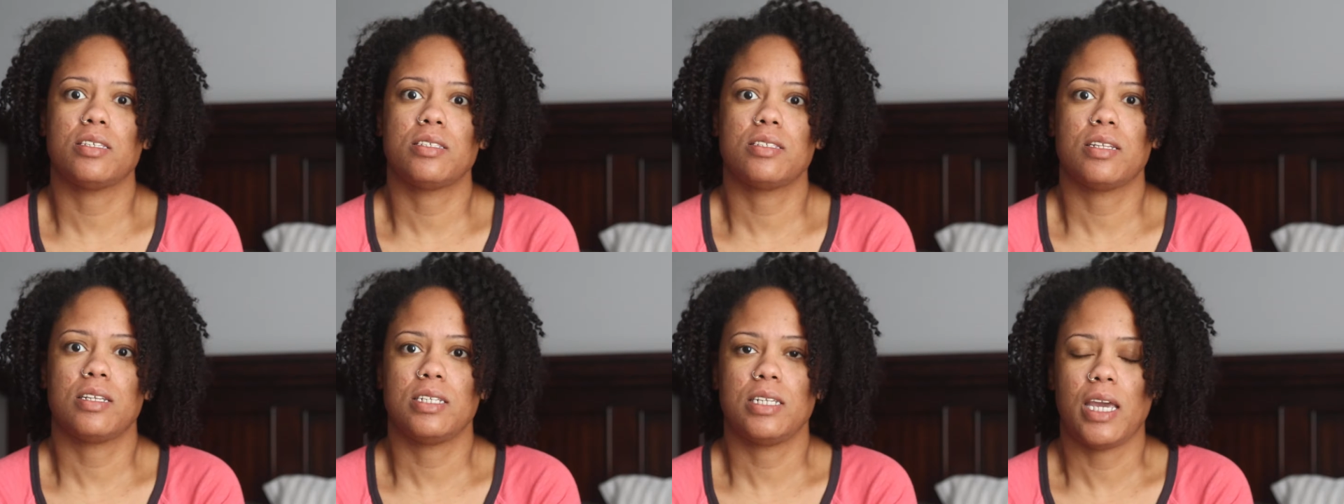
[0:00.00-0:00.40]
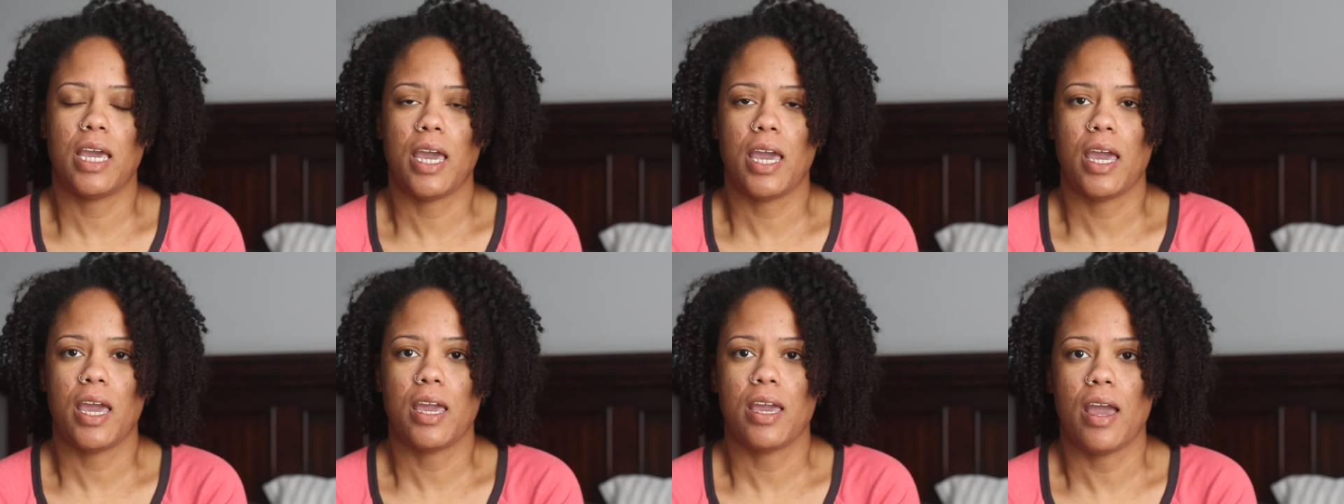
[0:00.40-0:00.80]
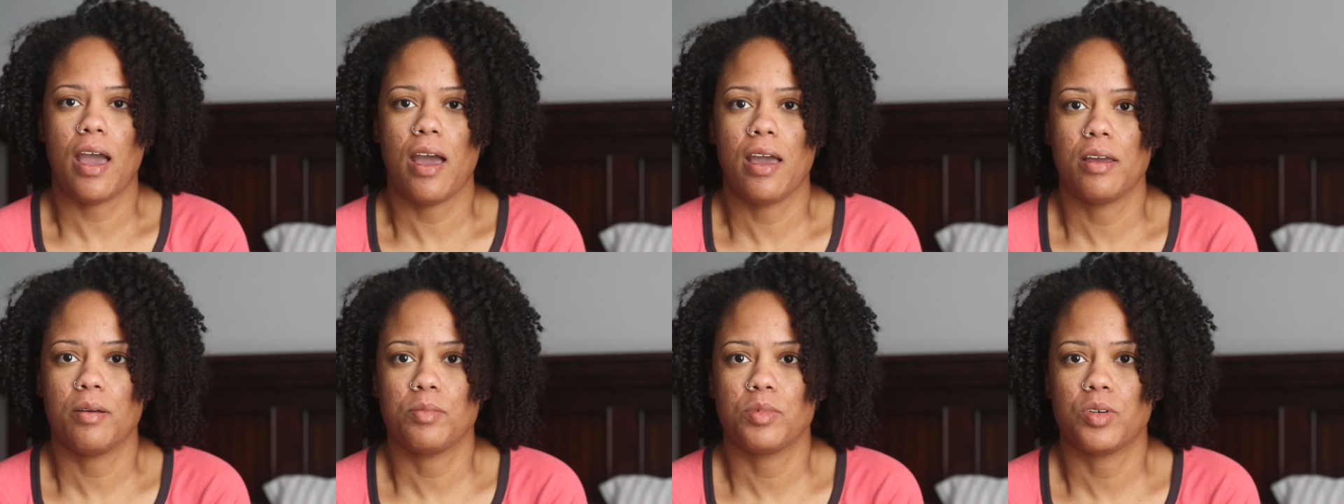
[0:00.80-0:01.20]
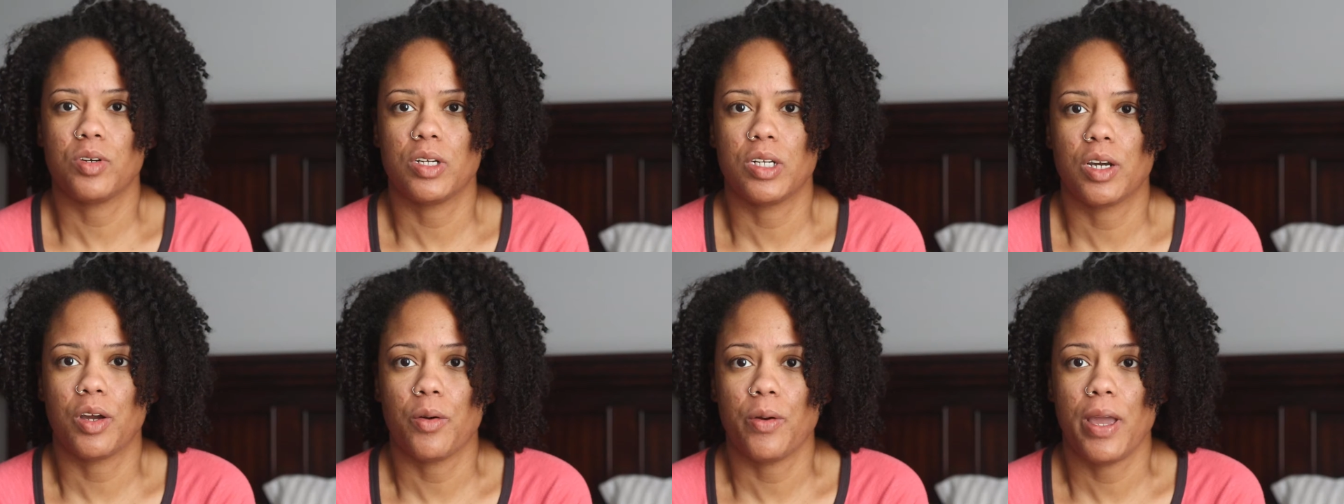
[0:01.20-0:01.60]
is the day i am
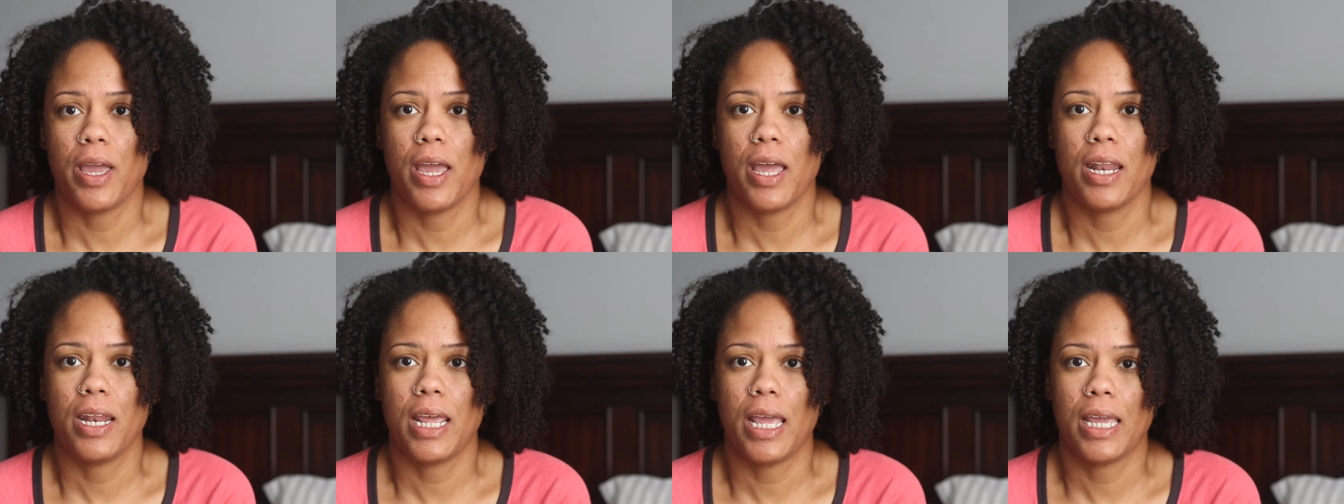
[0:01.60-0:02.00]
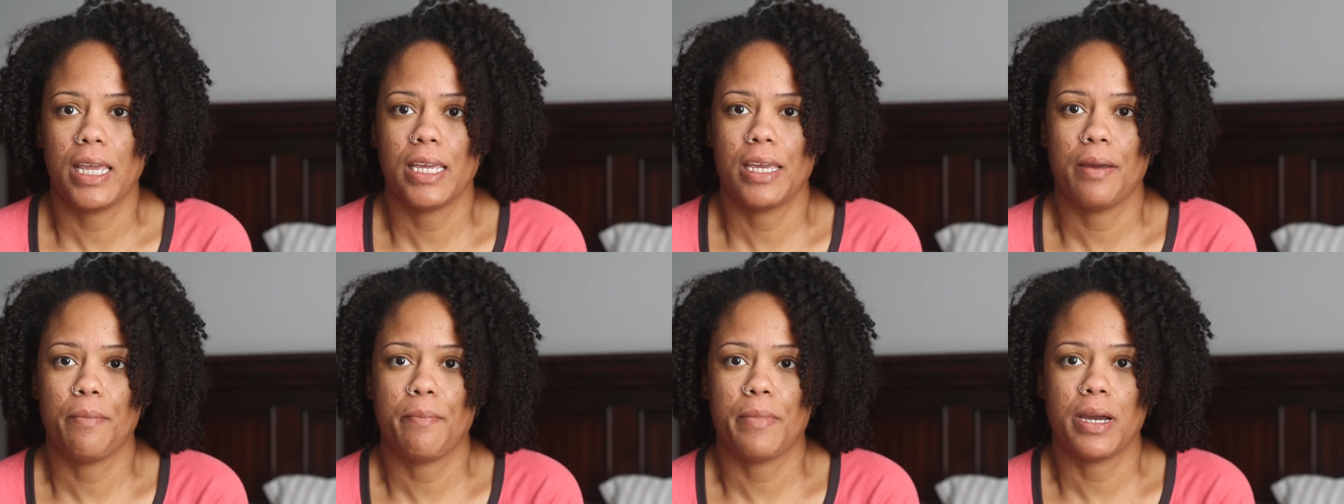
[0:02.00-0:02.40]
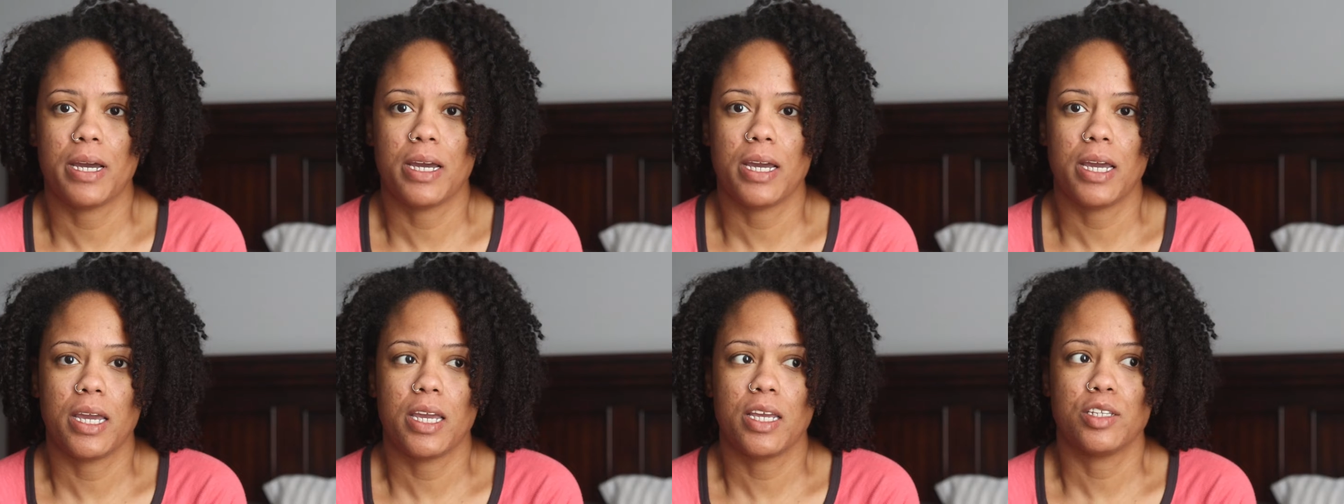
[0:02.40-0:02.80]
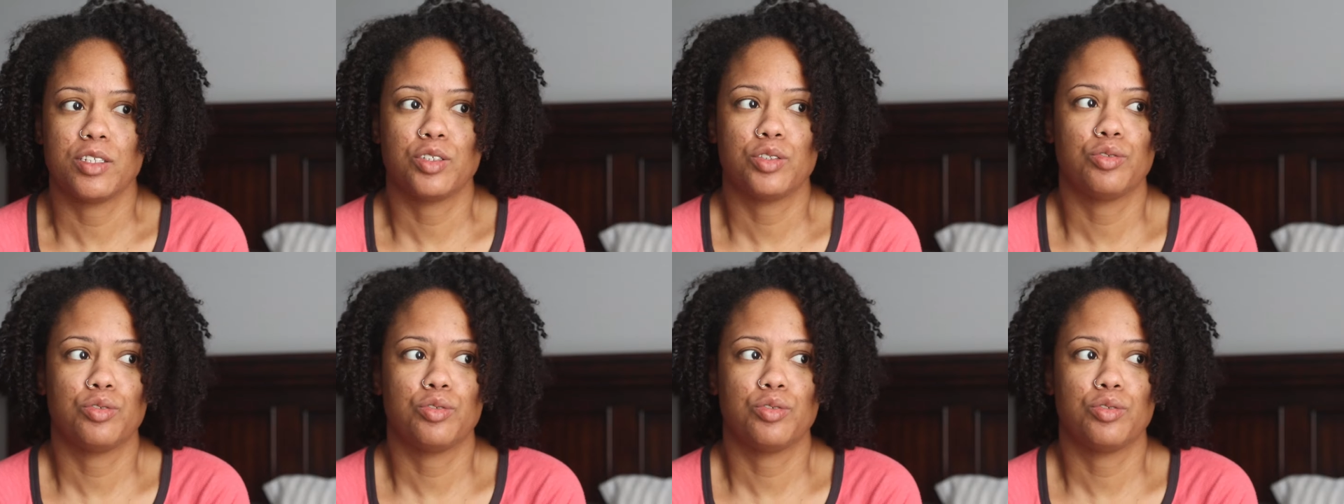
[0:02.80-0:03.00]
gonna go ahead and get my